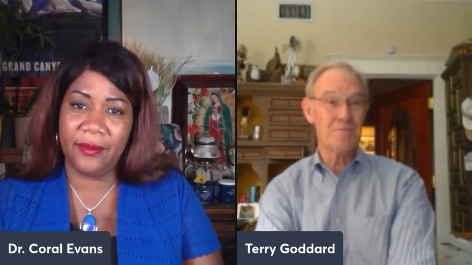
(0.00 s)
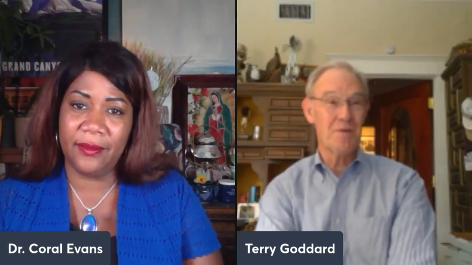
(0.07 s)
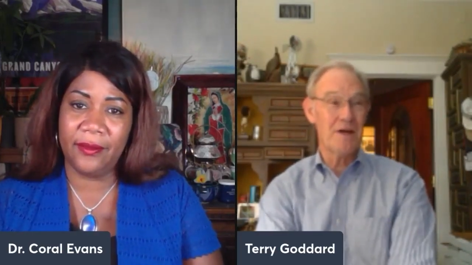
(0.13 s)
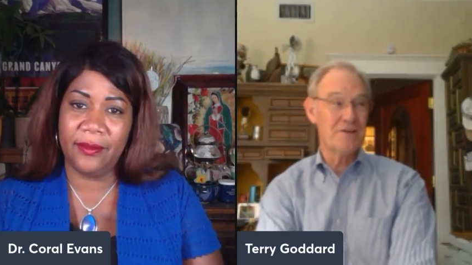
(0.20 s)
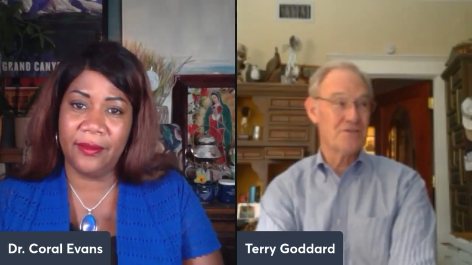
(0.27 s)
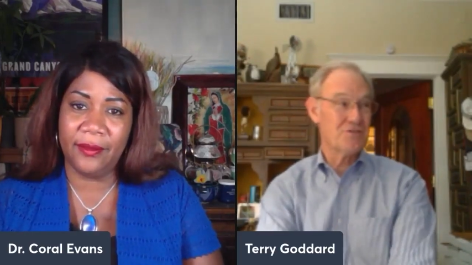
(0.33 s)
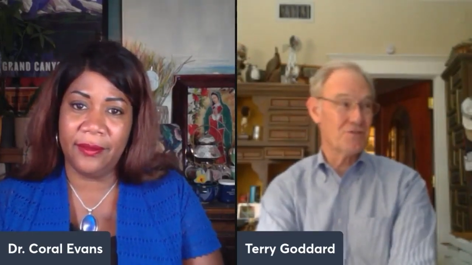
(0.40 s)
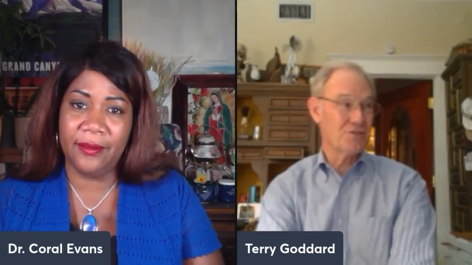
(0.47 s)

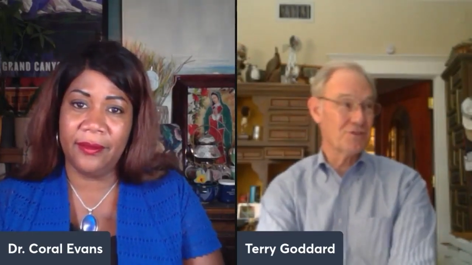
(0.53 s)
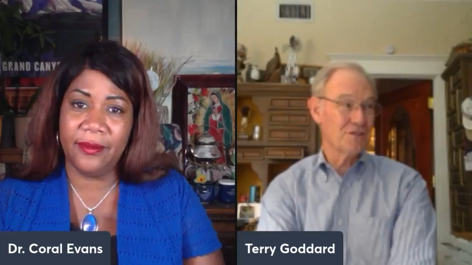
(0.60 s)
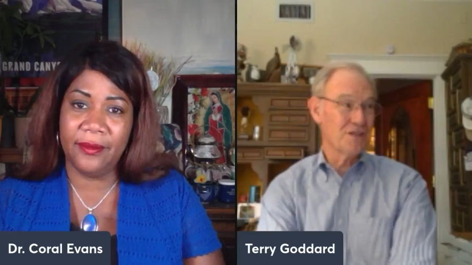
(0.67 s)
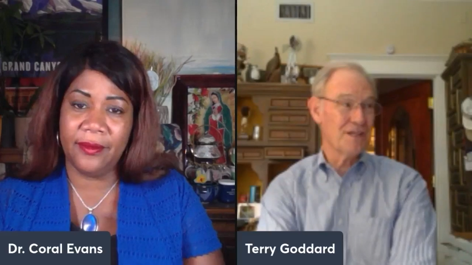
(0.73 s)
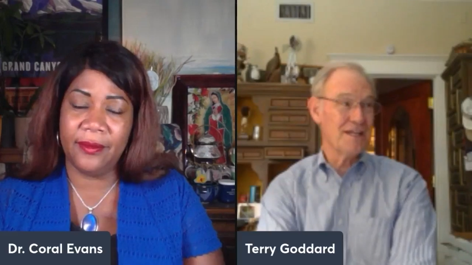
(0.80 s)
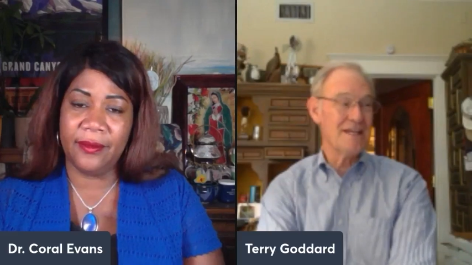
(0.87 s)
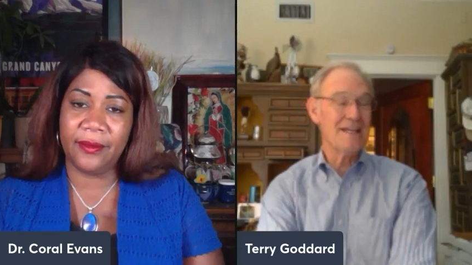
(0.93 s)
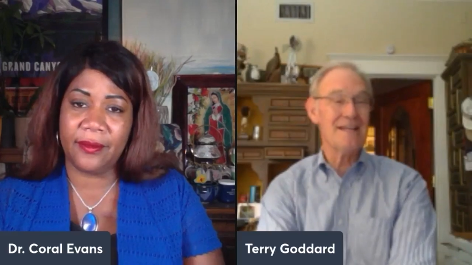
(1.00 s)
Speaker 1: but
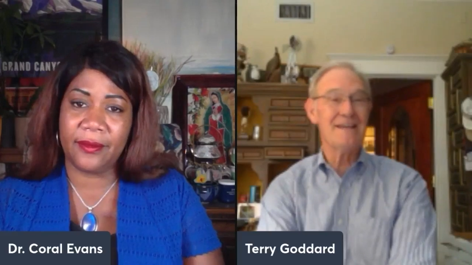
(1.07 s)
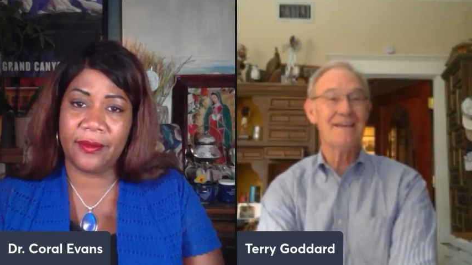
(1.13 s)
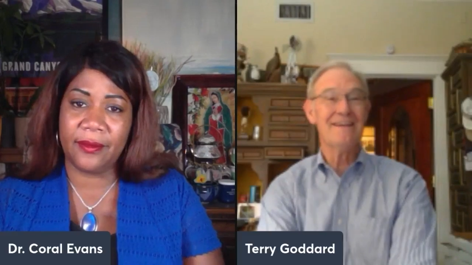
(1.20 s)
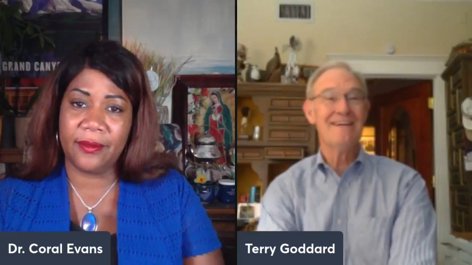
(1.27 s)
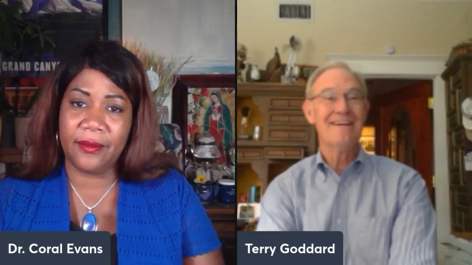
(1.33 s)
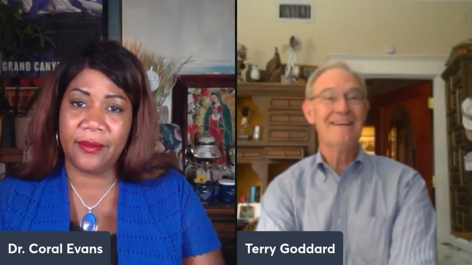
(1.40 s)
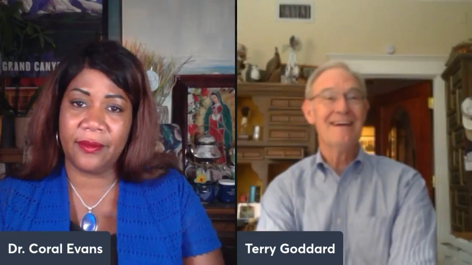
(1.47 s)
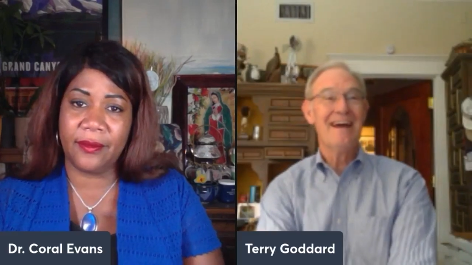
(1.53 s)
certainly
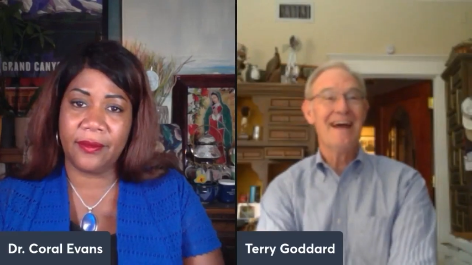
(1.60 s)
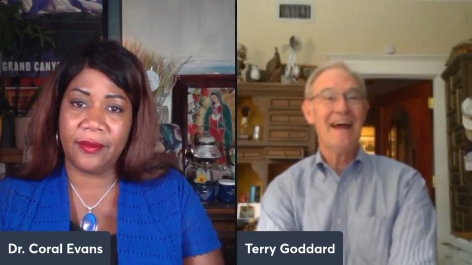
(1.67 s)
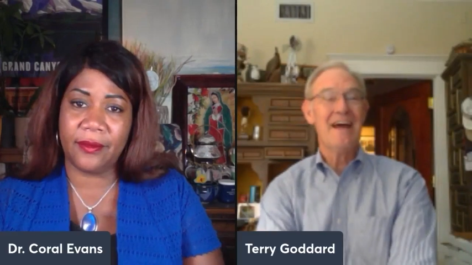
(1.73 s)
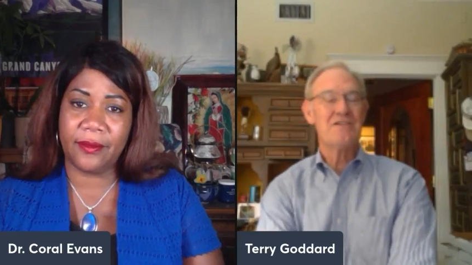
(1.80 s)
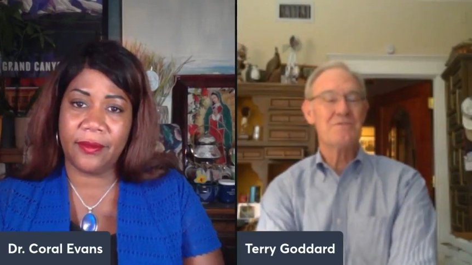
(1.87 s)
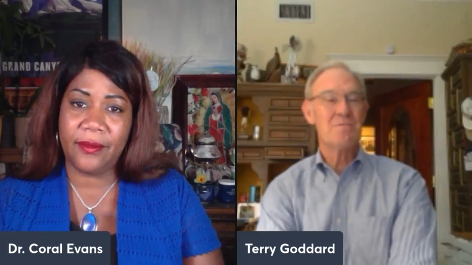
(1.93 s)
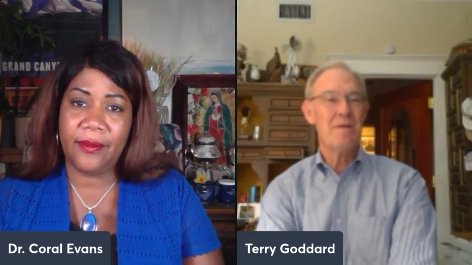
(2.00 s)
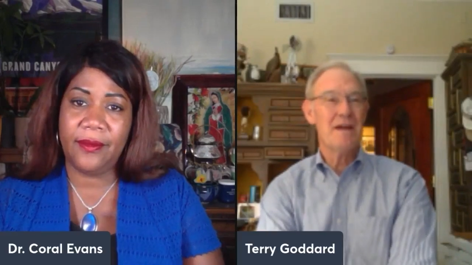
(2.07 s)

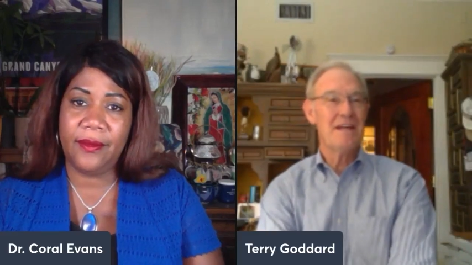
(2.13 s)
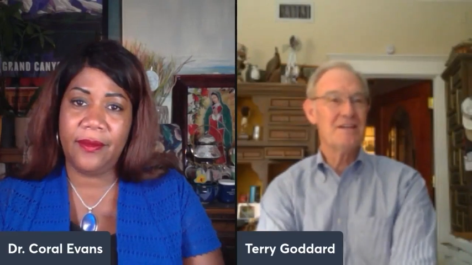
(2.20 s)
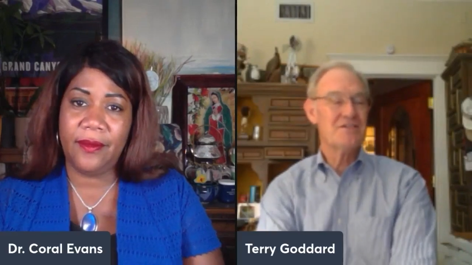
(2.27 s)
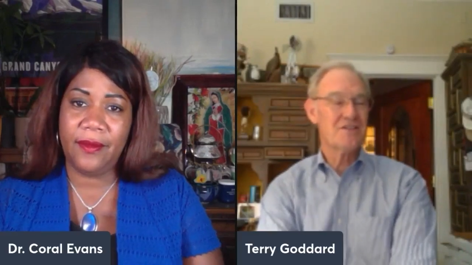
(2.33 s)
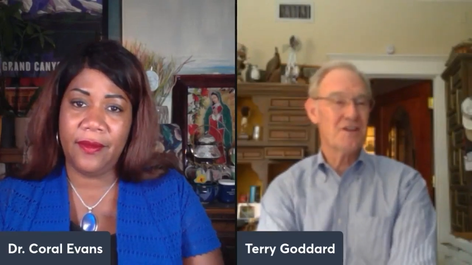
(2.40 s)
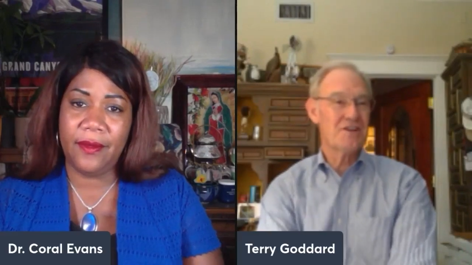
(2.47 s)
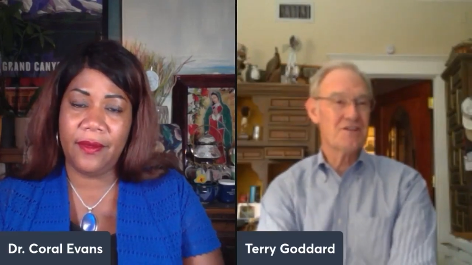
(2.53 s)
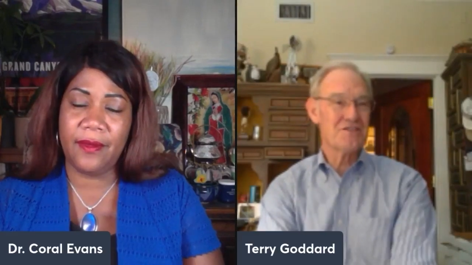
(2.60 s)
as many
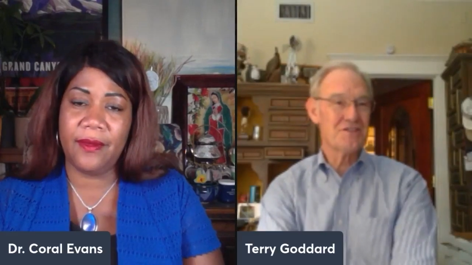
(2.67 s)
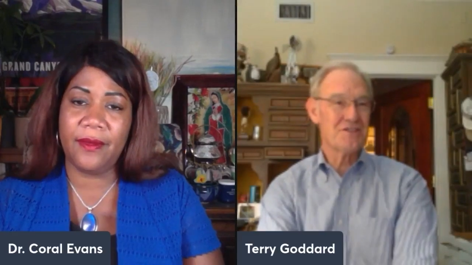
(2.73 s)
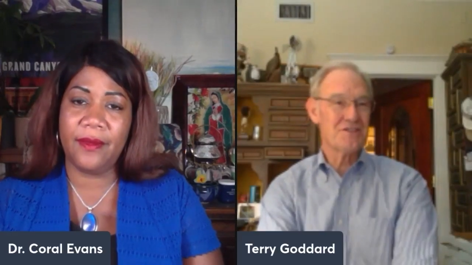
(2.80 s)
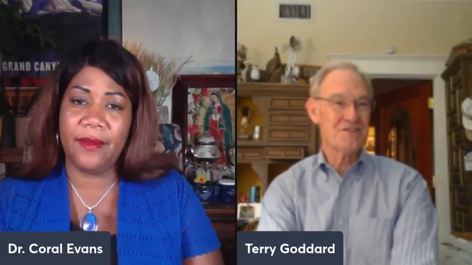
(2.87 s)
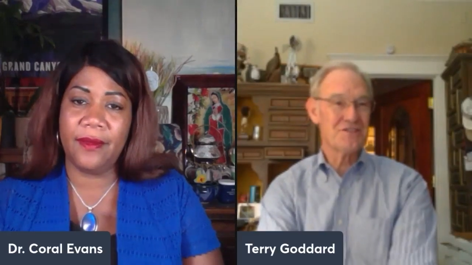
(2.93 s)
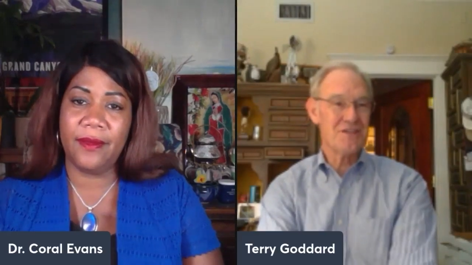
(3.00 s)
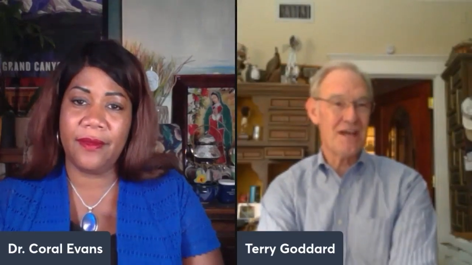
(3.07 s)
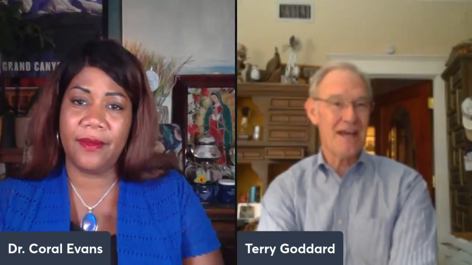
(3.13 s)

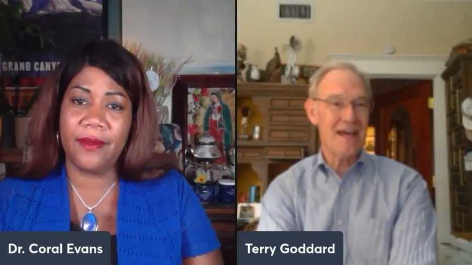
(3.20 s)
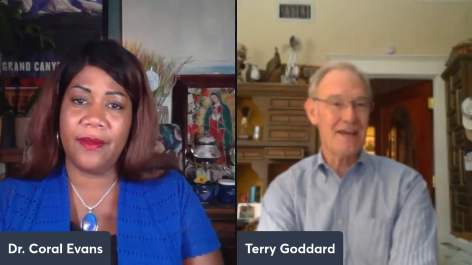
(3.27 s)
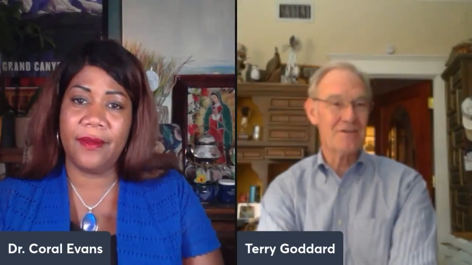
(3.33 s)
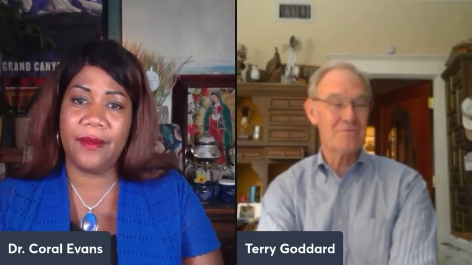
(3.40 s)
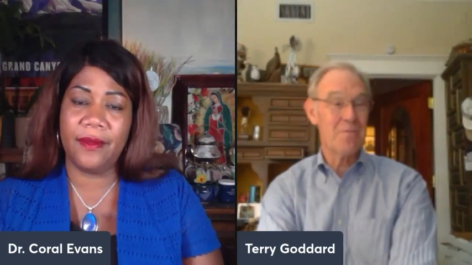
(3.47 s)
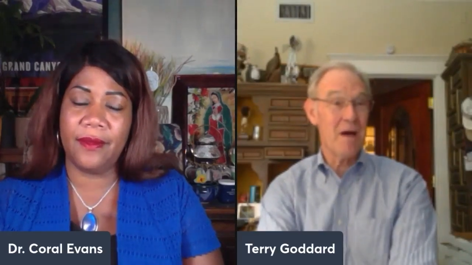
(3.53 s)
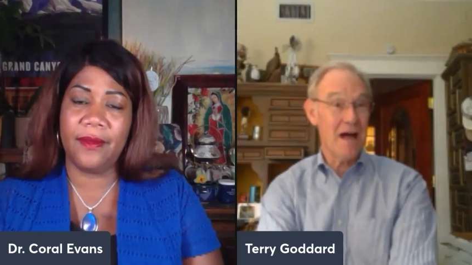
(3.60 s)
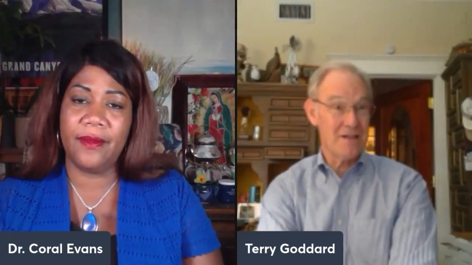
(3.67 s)
citizens
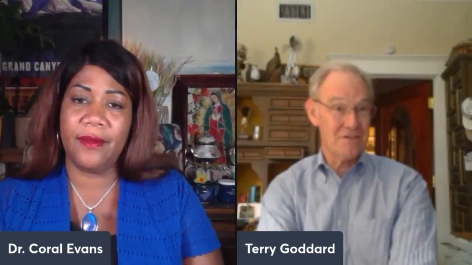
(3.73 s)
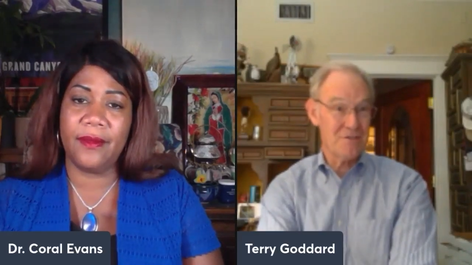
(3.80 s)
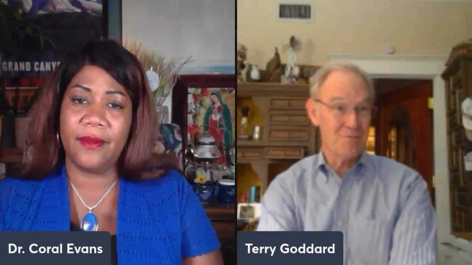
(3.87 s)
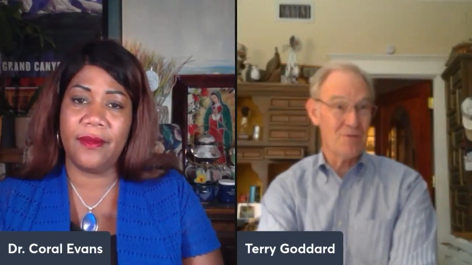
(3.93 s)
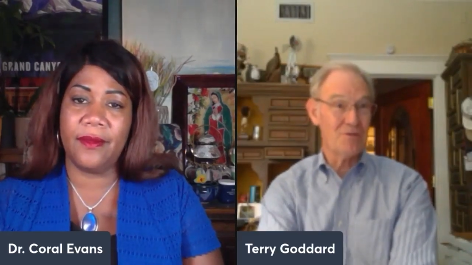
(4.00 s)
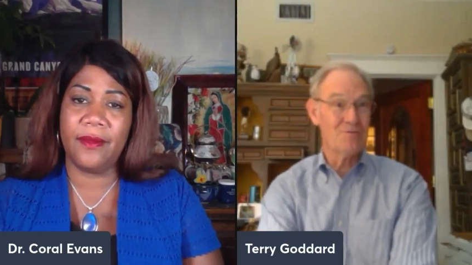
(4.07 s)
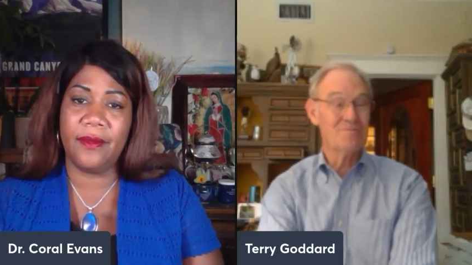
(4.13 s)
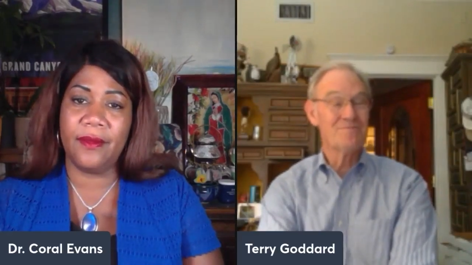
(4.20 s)
as
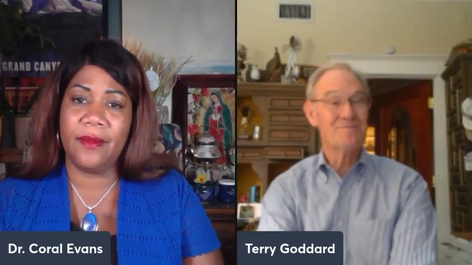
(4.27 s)
possible,